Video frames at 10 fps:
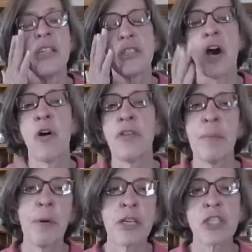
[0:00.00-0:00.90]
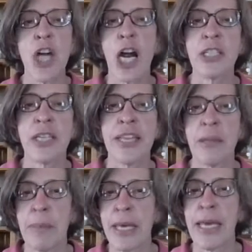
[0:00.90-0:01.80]
So the book starts
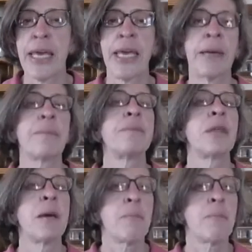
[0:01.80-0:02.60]
at the beginning.